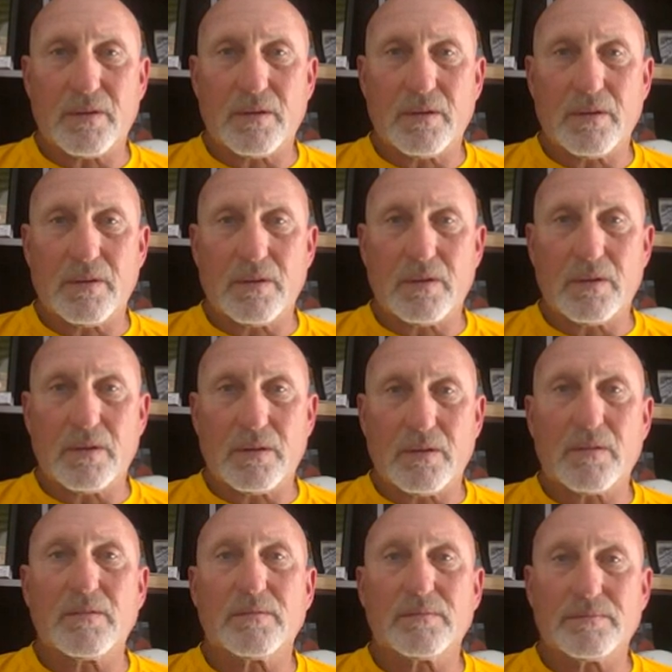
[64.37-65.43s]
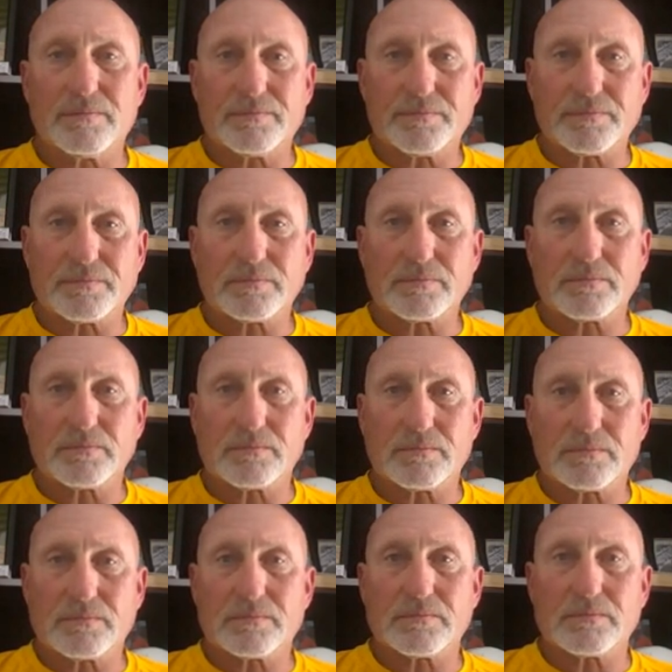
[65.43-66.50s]

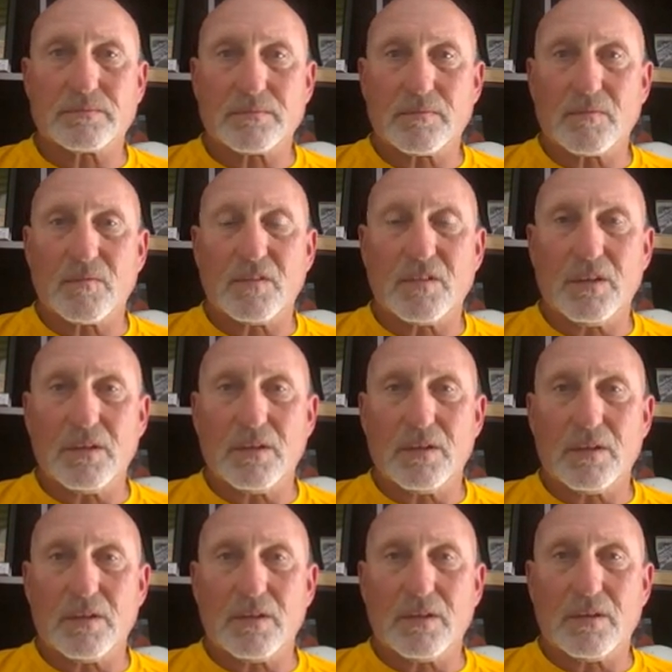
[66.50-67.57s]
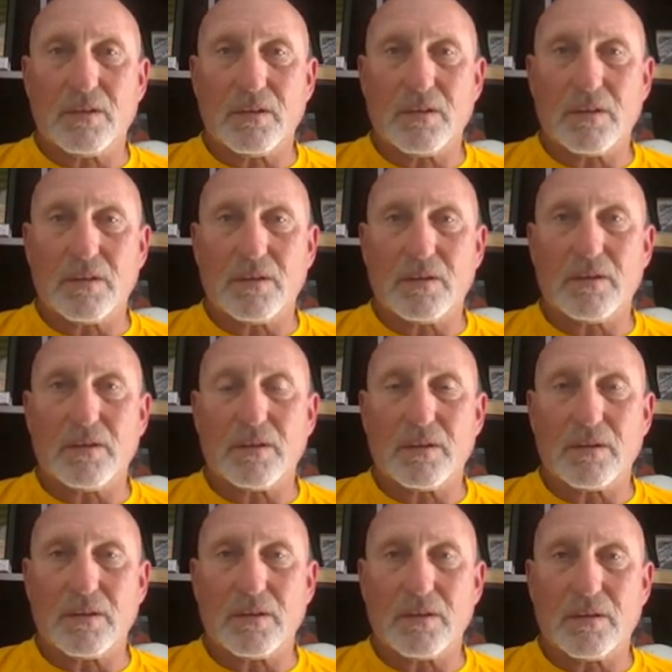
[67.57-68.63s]

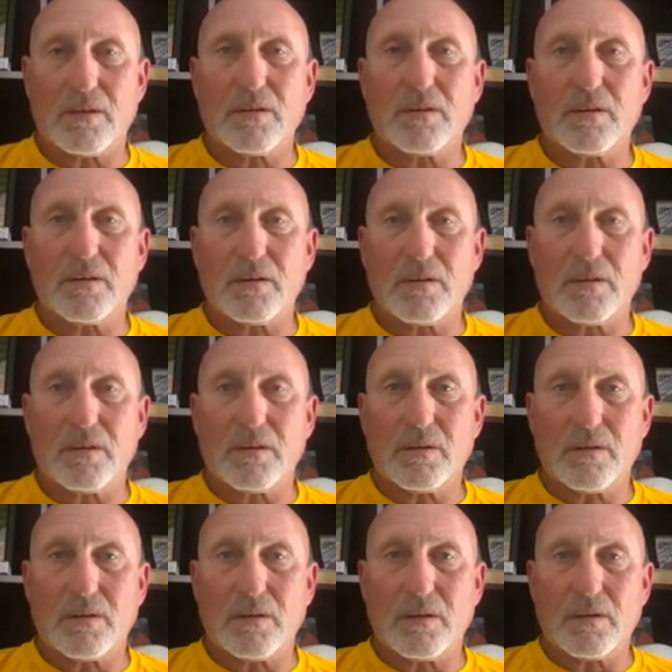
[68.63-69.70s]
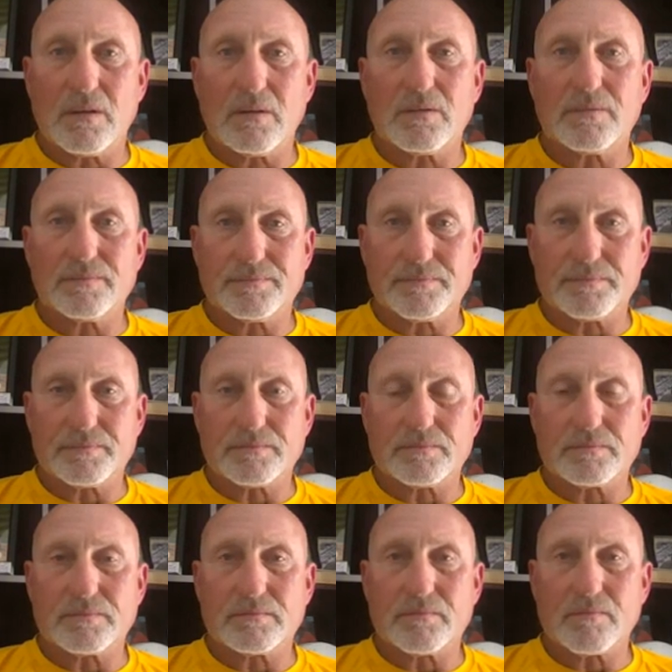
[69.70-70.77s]

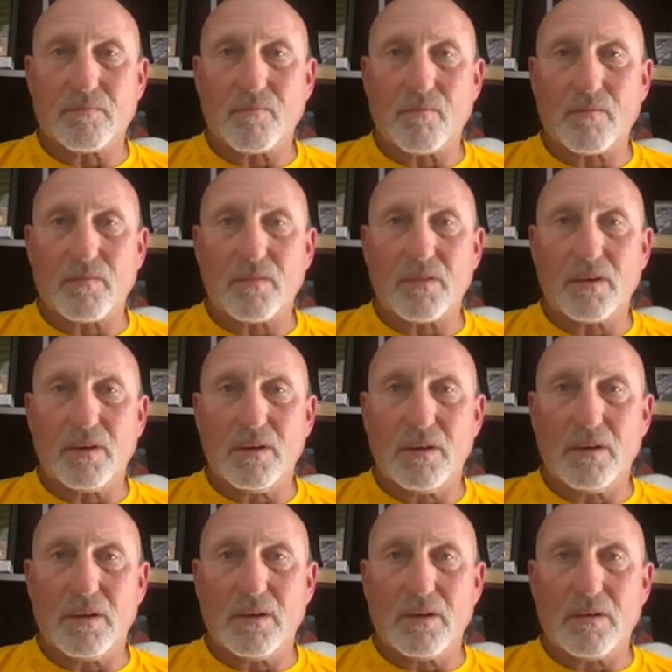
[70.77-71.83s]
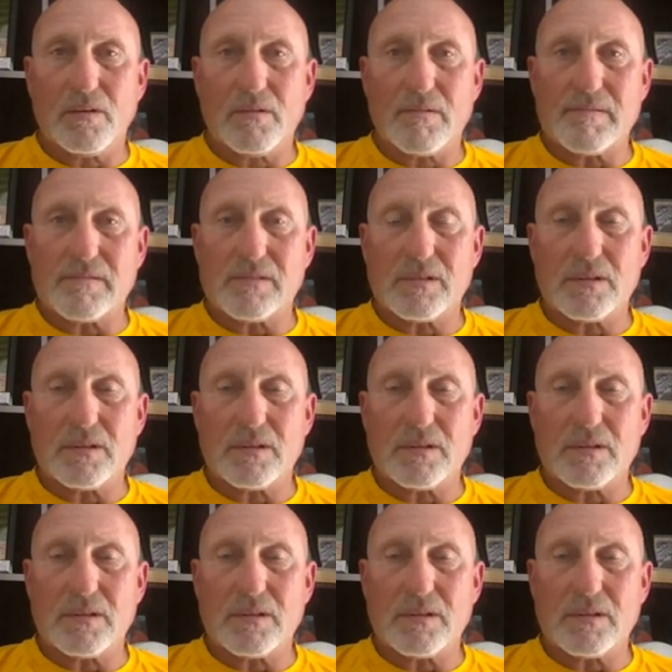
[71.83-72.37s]
This person isn't speaking.